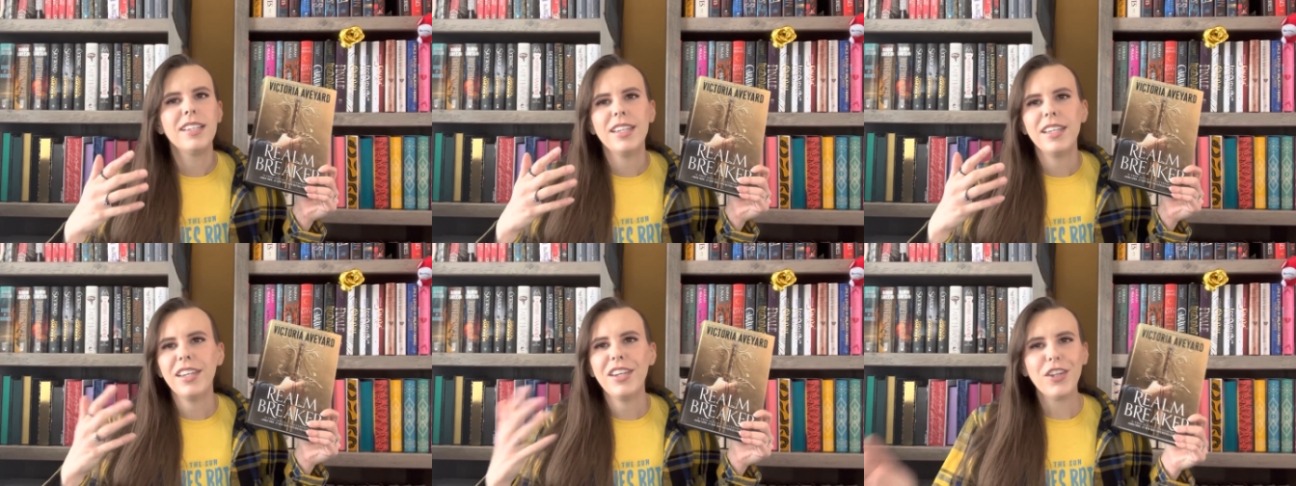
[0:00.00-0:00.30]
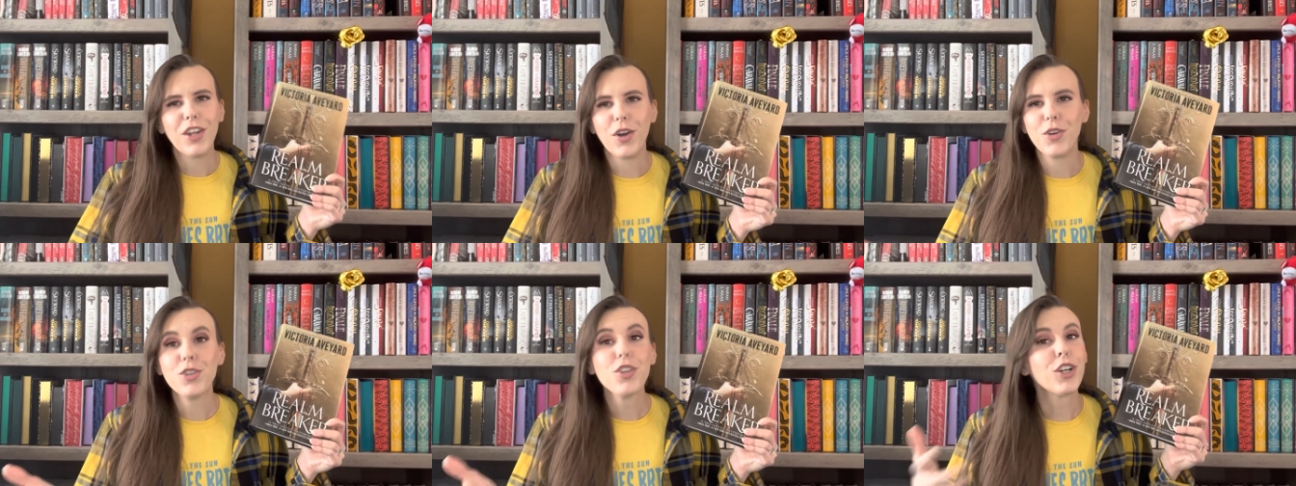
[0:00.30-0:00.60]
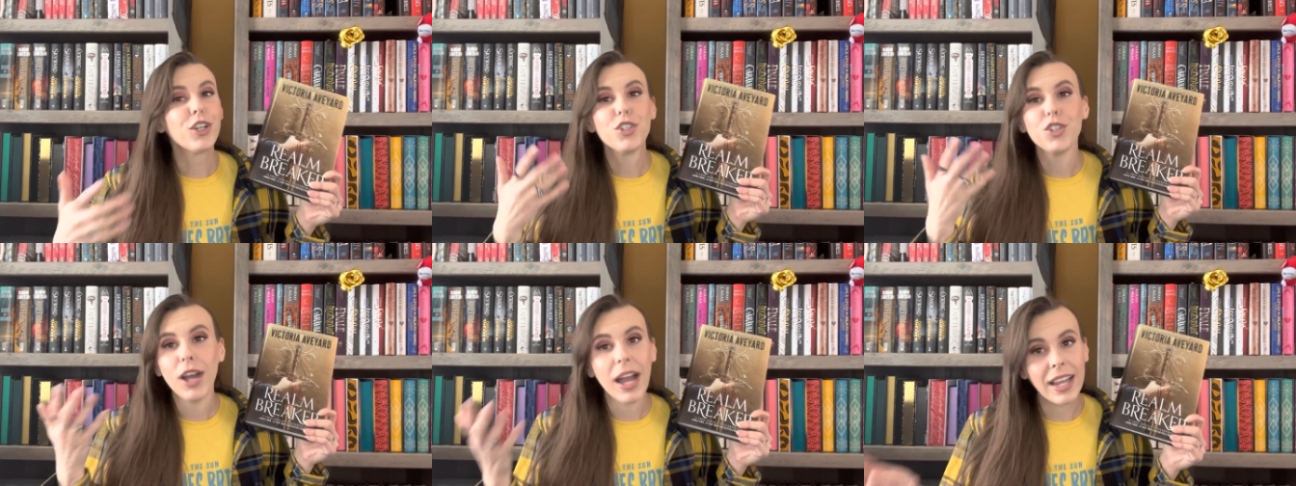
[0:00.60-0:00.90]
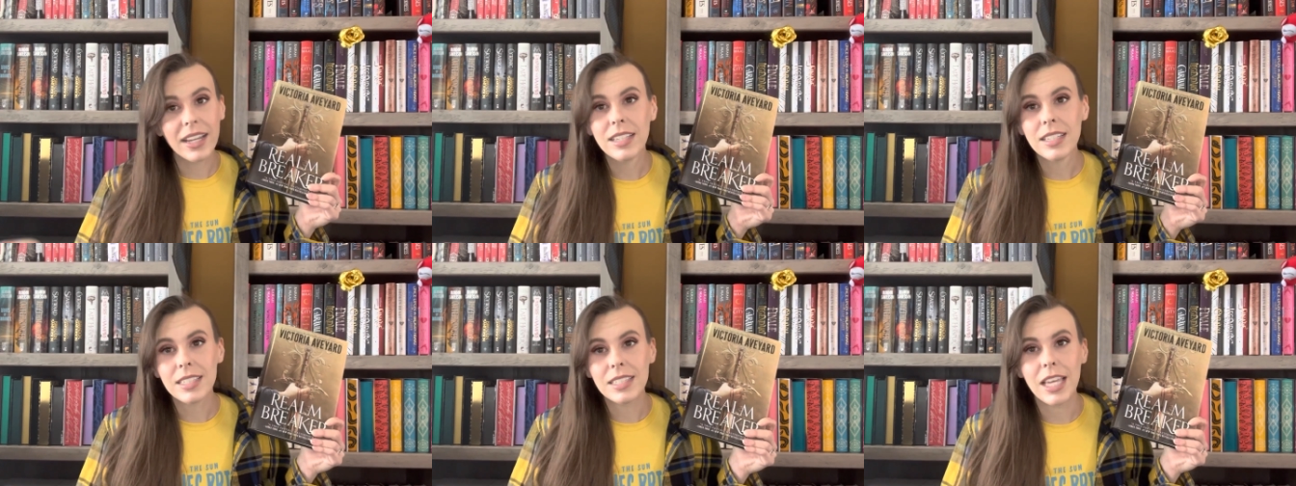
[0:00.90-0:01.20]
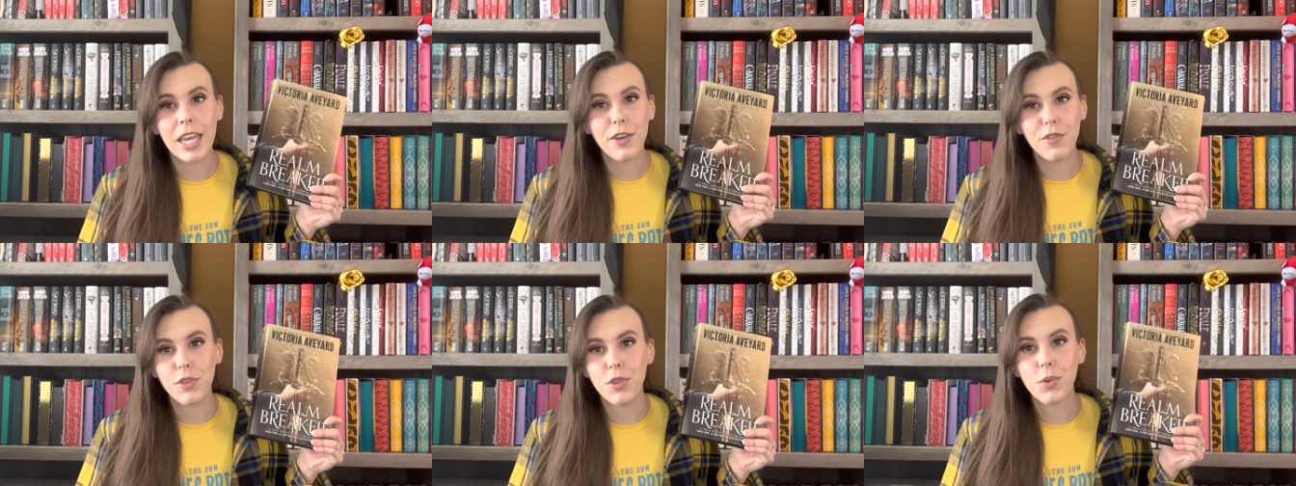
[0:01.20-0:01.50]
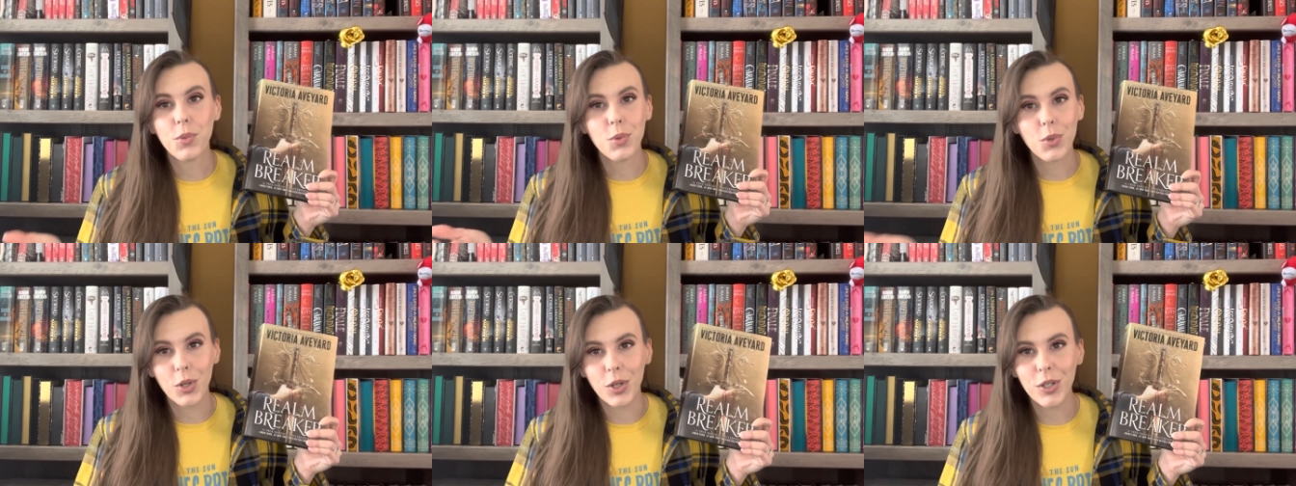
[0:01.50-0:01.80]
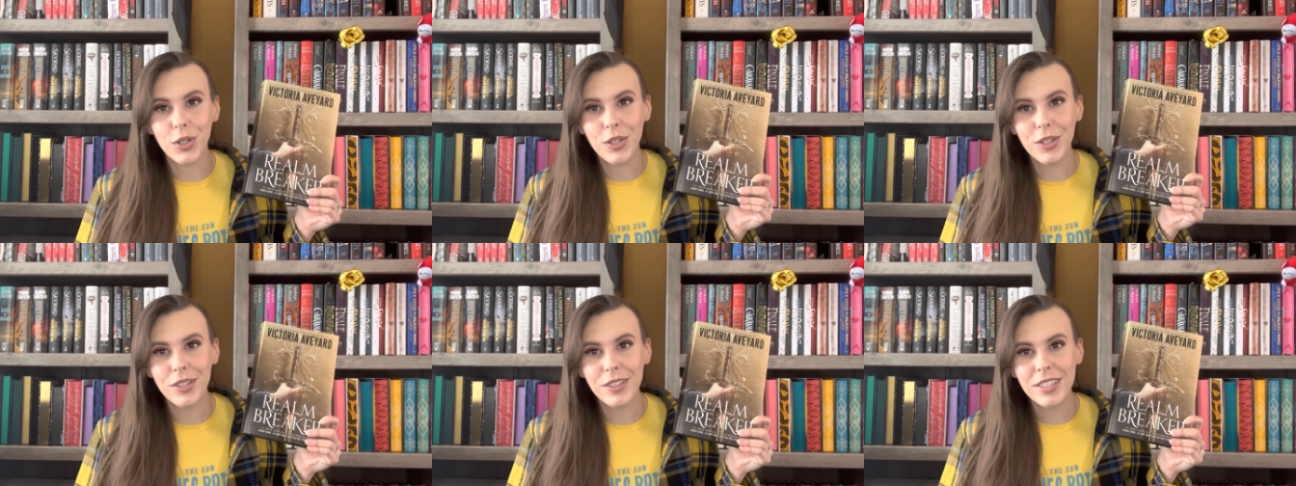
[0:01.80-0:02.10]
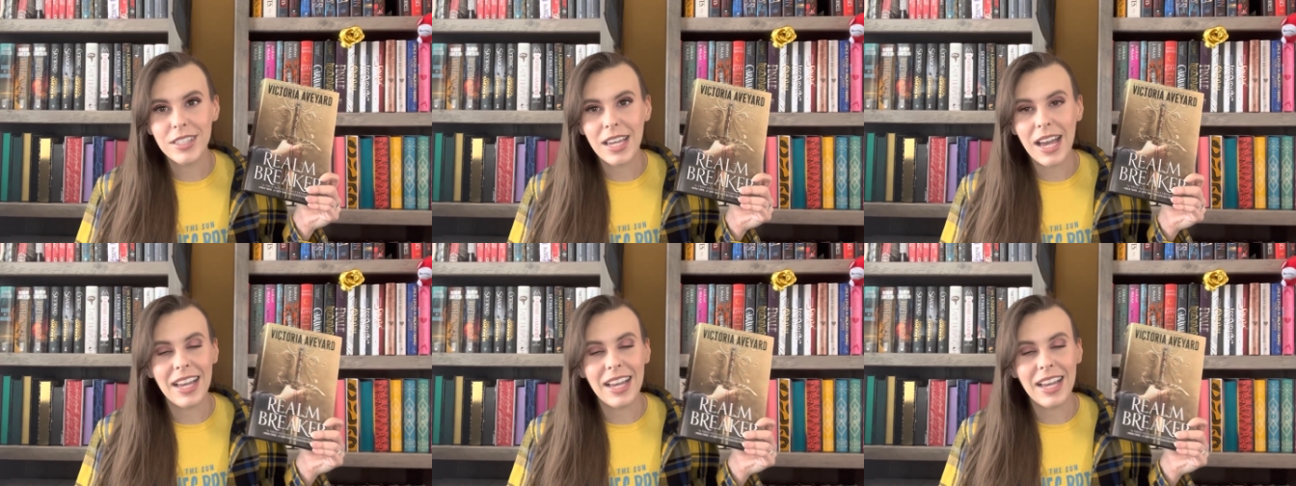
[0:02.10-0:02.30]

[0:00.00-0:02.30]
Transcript: you know, they're trying to save the world